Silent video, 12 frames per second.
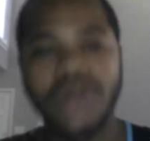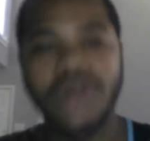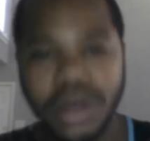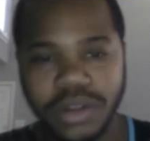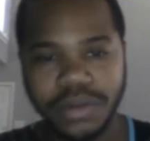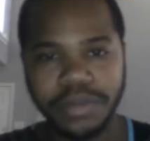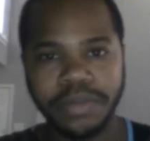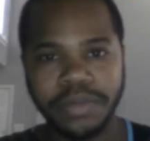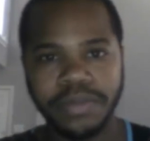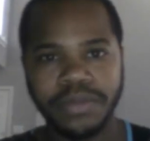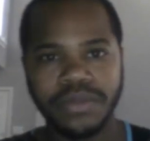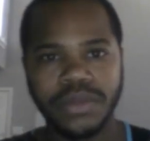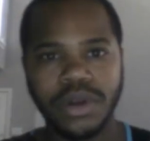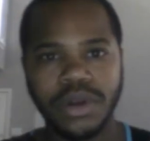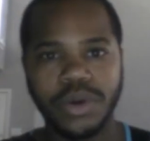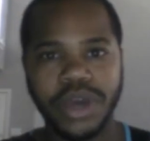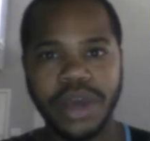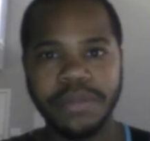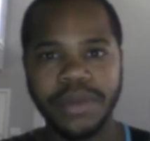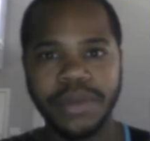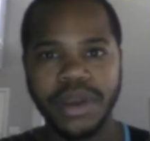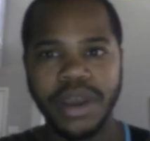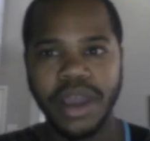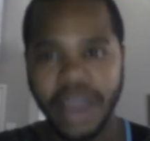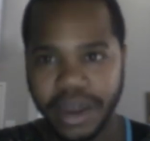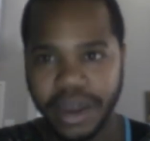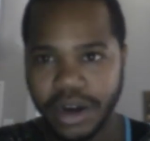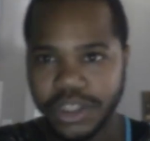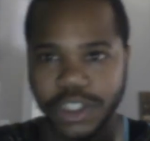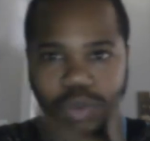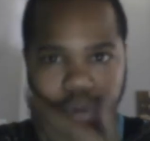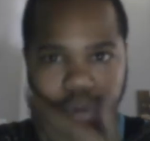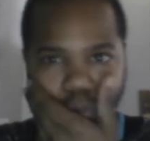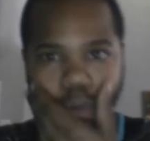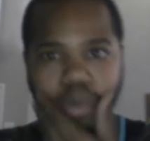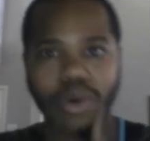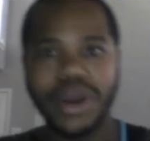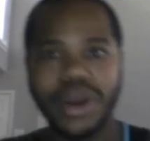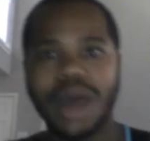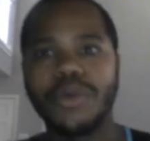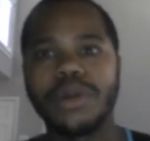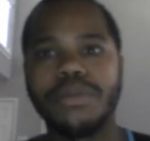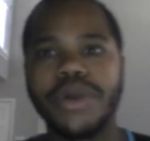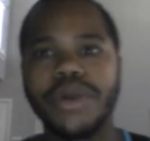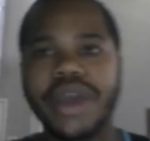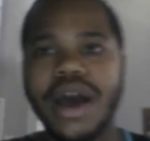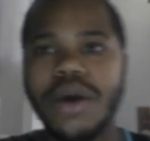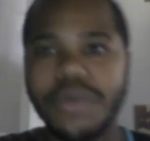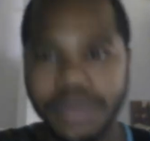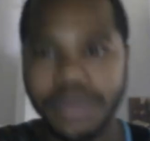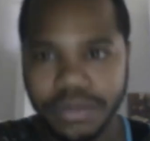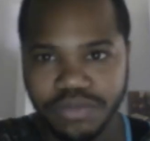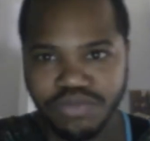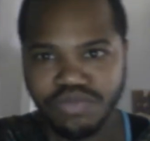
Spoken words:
one another. Okay, and there's just one more point I want to bring out,